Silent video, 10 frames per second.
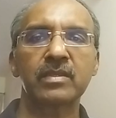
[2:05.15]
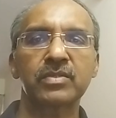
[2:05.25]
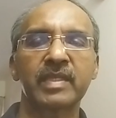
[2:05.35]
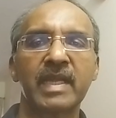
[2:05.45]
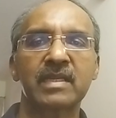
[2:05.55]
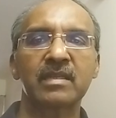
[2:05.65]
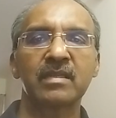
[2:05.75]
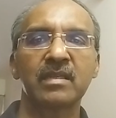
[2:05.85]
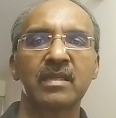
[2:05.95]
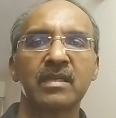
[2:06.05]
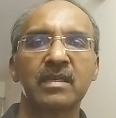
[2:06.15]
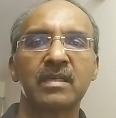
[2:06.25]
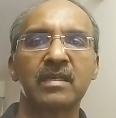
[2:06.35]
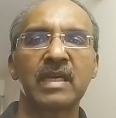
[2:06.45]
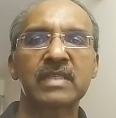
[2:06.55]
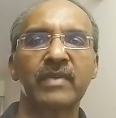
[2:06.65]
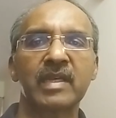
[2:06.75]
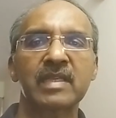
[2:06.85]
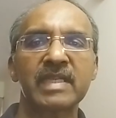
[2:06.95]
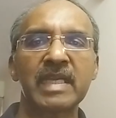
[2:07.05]
so that as
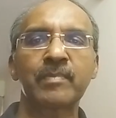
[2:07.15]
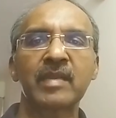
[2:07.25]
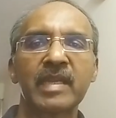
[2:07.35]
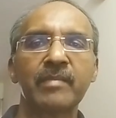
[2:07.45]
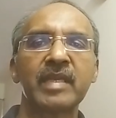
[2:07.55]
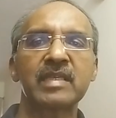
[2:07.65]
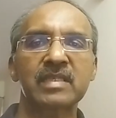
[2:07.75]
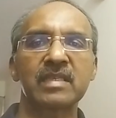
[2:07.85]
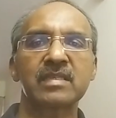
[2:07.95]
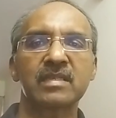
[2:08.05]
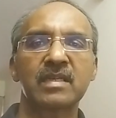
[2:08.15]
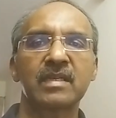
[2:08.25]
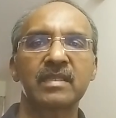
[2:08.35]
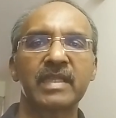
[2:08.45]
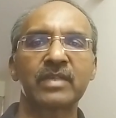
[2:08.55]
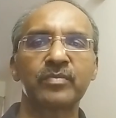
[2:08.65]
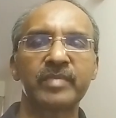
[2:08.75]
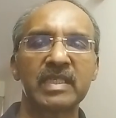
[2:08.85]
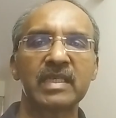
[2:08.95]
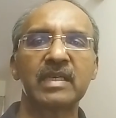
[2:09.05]
far as April and May is concerned, there could
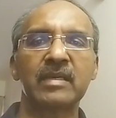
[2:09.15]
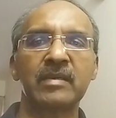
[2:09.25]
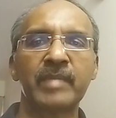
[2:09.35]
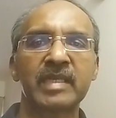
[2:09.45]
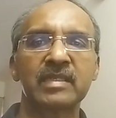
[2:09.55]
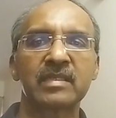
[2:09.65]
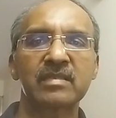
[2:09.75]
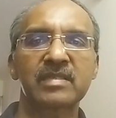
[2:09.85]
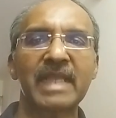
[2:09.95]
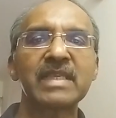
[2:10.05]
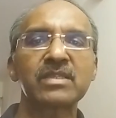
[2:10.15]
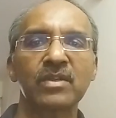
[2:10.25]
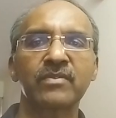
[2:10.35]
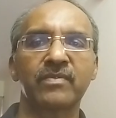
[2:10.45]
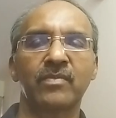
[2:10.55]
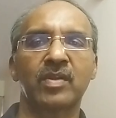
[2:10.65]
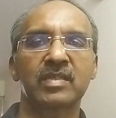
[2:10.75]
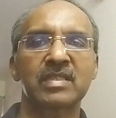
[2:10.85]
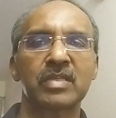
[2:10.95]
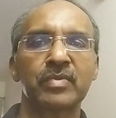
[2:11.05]
be a better sense of
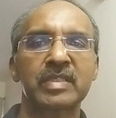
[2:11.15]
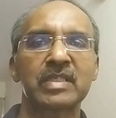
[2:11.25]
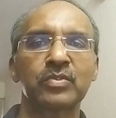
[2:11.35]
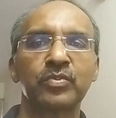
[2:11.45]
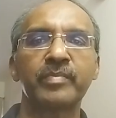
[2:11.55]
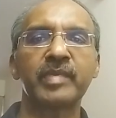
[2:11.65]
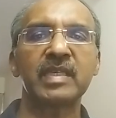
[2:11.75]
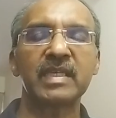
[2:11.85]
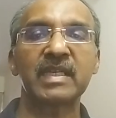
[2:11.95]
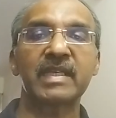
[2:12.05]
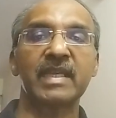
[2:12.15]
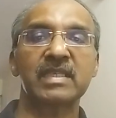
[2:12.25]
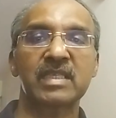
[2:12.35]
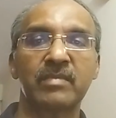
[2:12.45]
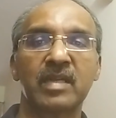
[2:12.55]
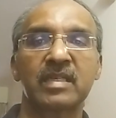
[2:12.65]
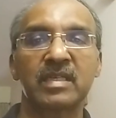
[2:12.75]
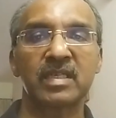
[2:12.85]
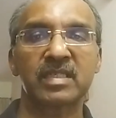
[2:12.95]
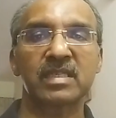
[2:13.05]
what the situation could be in case the market
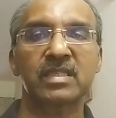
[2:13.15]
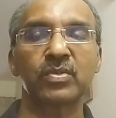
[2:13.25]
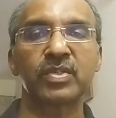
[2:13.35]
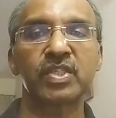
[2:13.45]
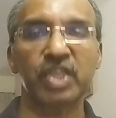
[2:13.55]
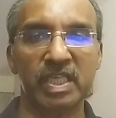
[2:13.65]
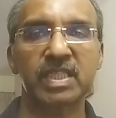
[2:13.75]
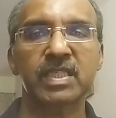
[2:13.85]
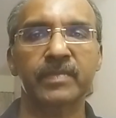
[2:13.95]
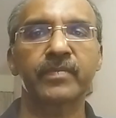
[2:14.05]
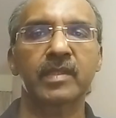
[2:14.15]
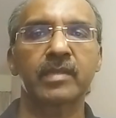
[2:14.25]
conditions don't change.